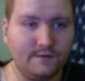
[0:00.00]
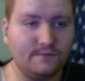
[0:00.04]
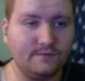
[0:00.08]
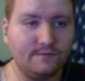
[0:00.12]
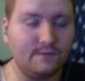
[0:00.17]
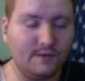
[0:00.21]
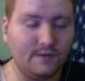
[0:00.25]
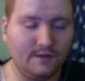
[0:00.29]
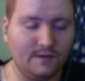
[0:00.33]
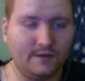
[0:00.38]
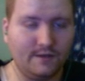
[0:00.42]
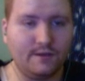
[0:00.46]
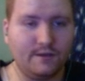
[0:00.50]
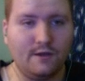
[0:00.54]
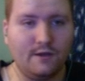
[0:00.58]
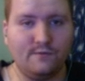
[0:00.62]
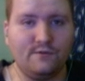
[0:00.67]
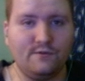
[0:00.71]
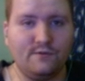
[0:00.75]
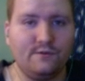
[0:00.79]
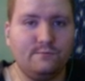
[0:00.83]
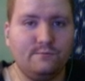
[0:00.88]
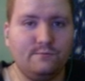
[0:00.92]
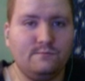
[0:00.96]
and I
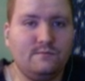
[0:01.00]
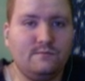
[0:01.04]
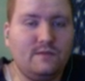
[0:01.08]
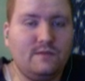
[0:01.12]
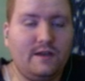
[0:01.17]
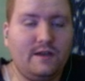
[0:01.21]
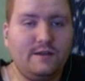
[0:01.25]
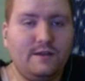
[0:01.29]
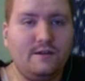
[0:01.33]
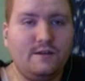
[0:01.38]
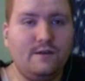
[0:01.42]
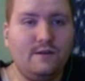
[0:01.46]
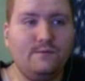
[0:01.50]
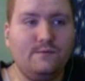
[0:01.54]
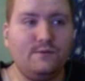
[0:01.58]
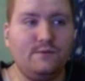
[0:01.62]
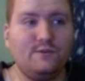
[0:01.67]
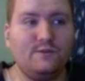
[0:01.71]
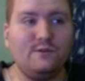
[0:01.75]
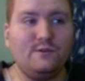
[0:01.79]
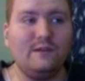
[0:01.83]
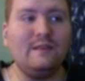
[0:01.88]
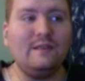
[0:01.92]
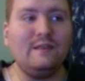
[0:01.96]
cover
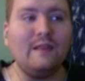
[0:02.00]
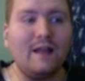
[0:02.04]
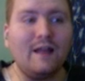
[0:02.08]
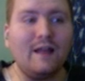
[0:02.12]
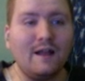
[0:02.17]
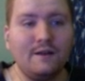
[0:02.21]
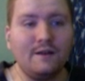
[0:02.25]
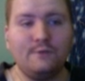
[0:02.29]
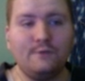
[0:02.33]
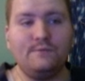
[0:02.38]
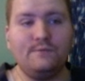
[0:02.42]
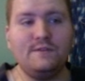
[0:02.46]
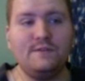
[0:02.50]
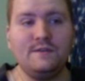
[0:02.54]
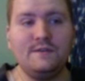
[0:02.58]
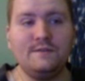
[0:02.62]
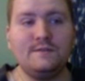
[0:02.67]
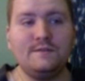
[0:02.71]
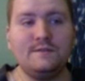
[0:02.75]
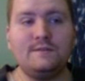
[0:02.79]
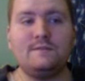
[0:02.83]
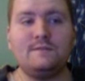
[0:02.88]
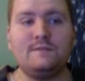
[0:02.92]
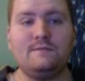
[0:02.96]
a lot of
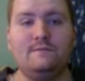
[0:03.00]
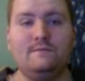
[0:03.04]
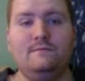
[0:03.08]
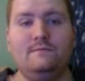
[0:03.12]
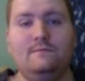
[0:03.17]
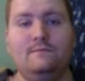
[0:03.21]
these